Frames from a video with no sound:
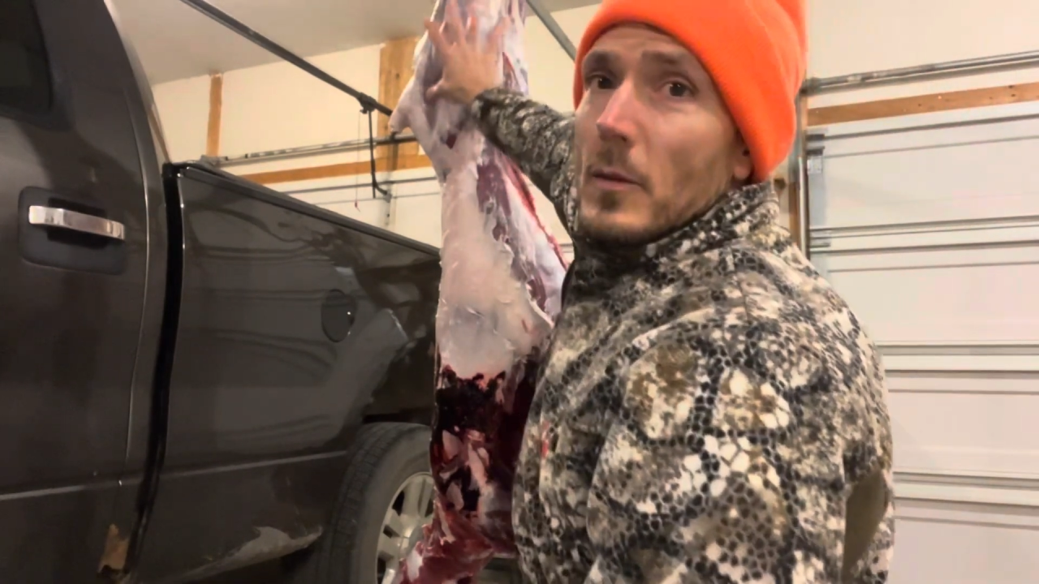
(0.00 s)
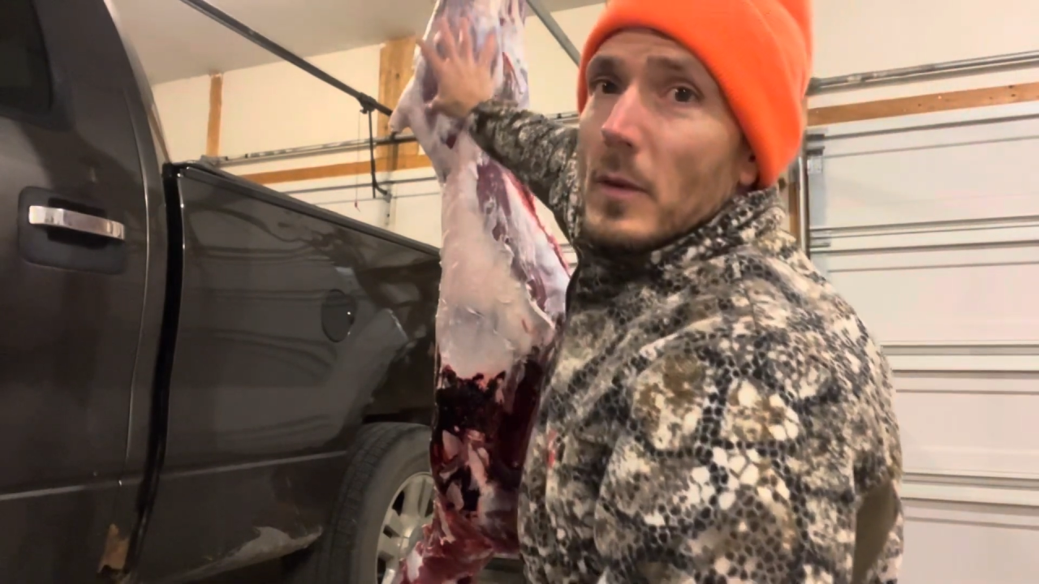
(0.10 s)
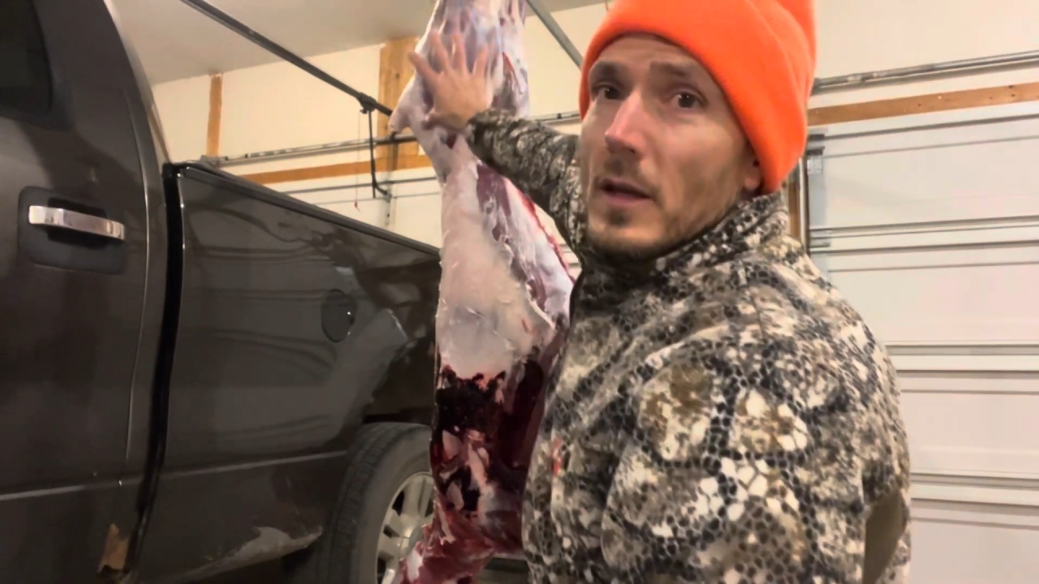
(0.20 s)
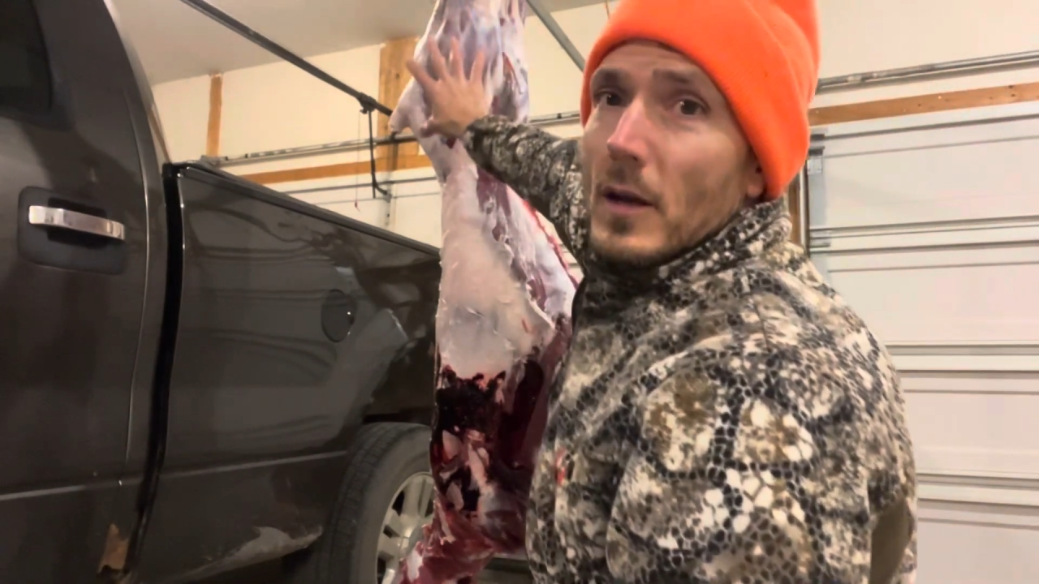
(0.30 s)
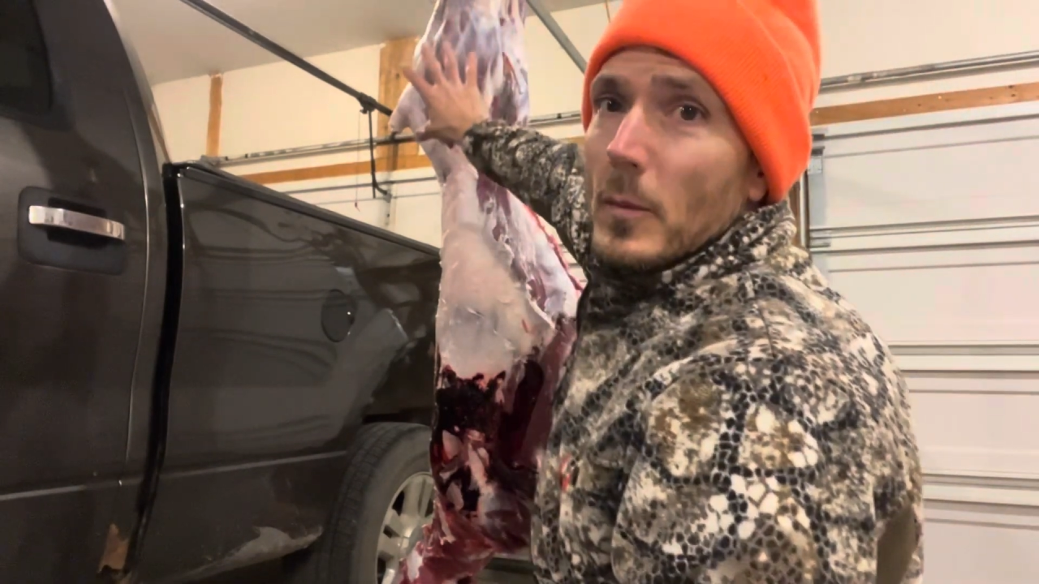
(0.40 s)

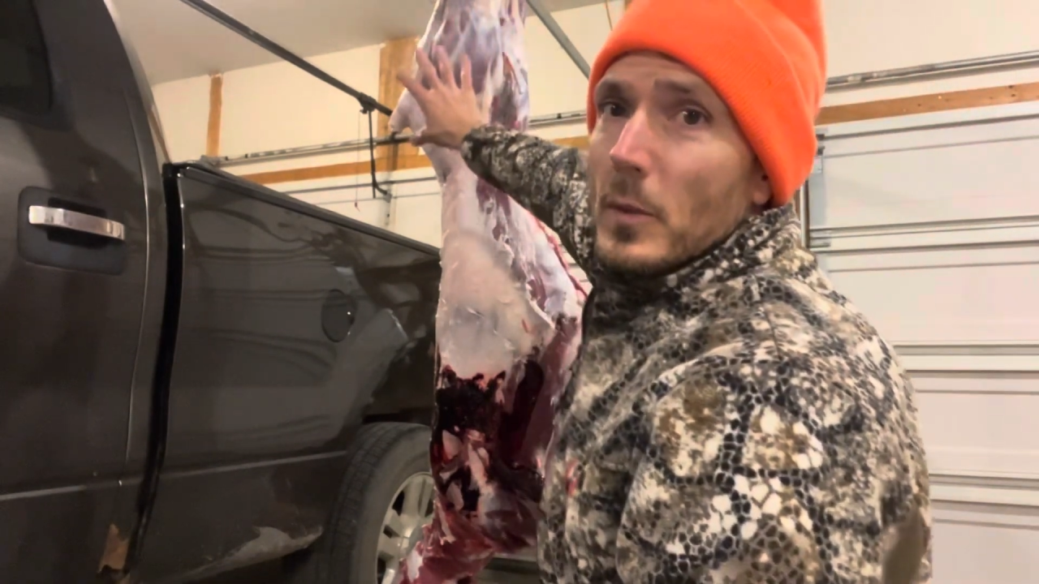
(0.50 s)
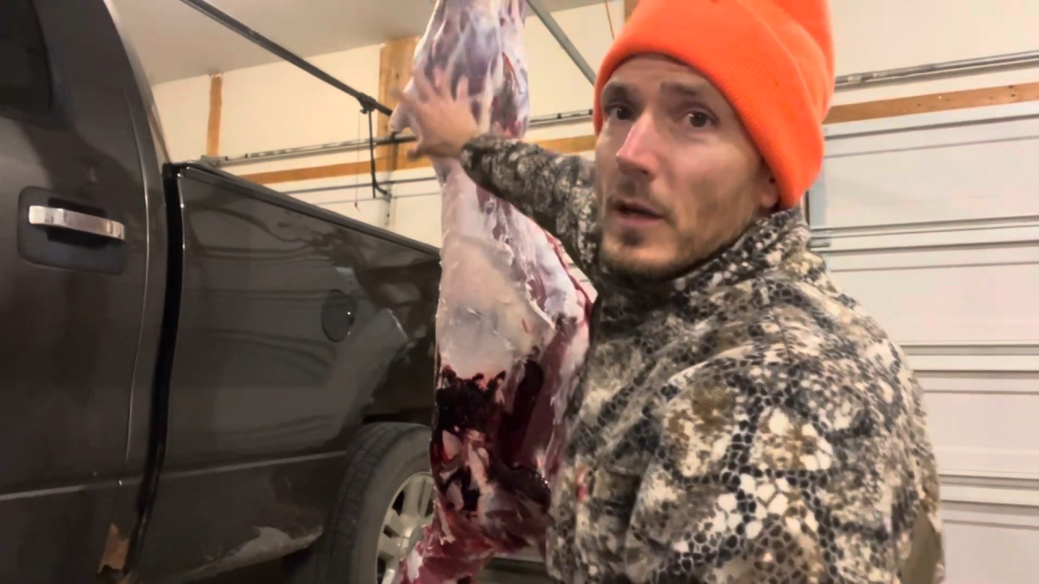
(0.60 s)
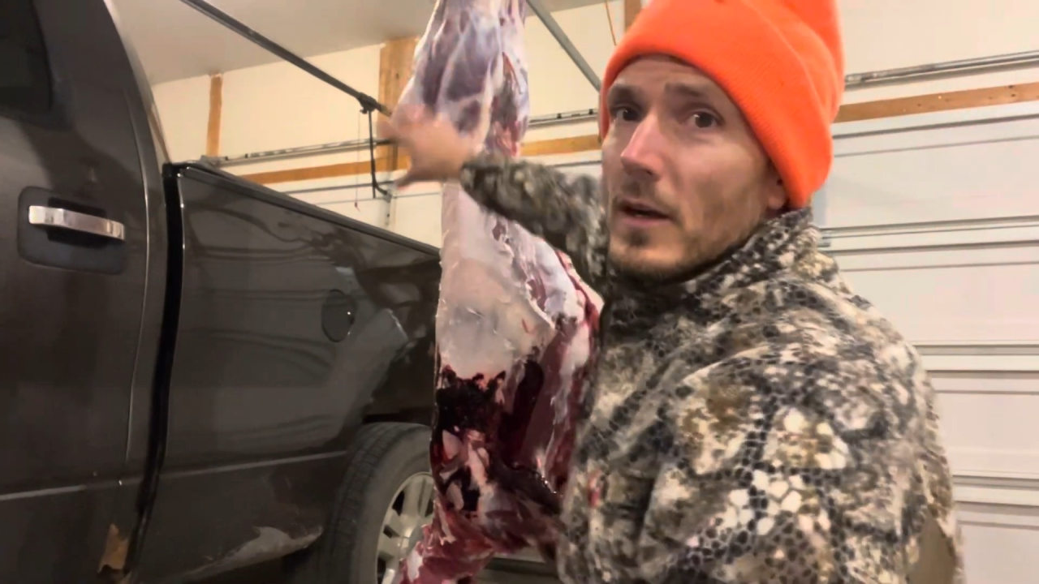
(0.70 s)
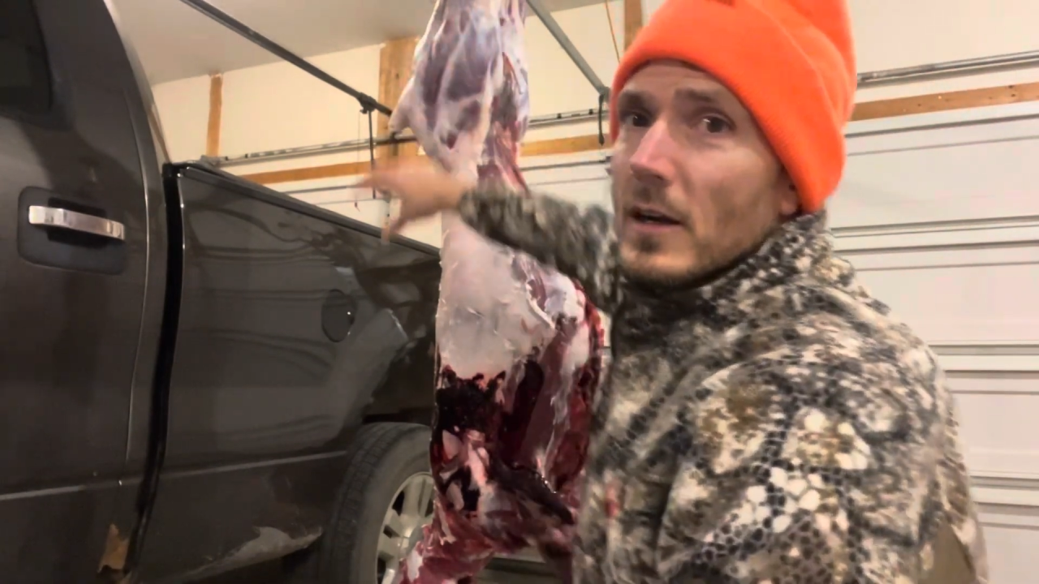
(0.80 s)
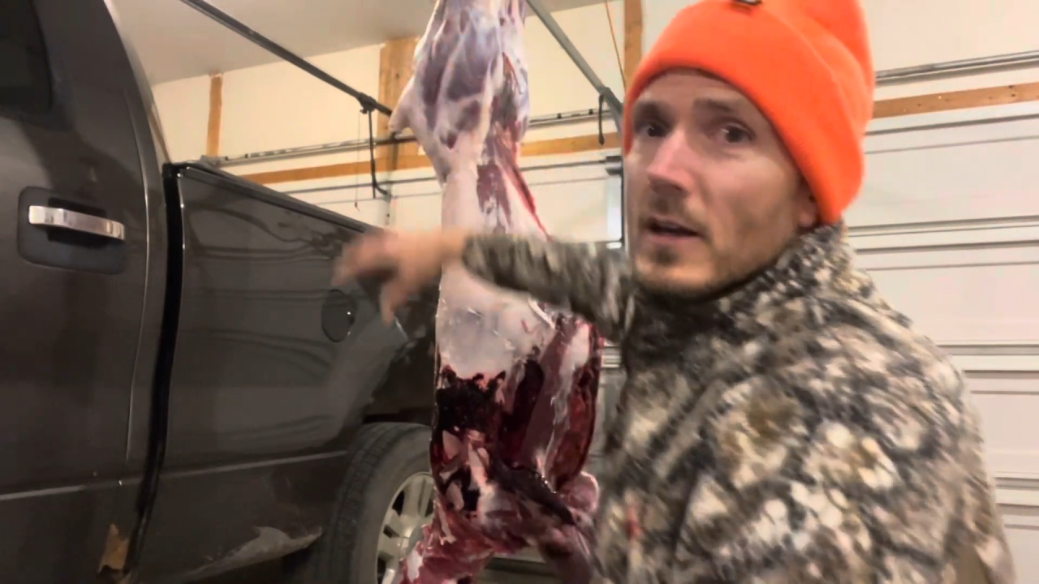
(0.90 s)
meat up
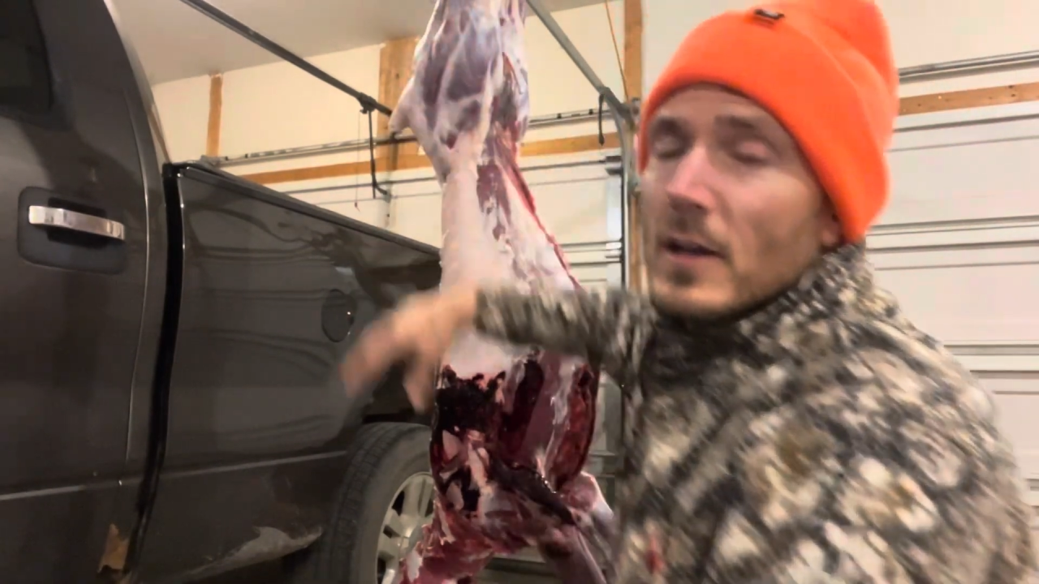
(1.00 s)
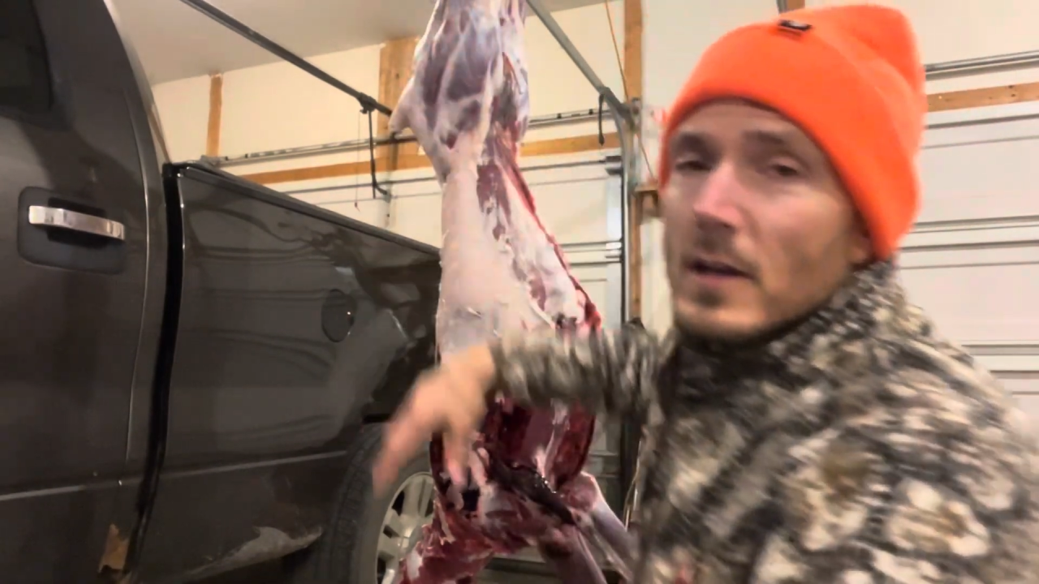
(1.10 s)
here.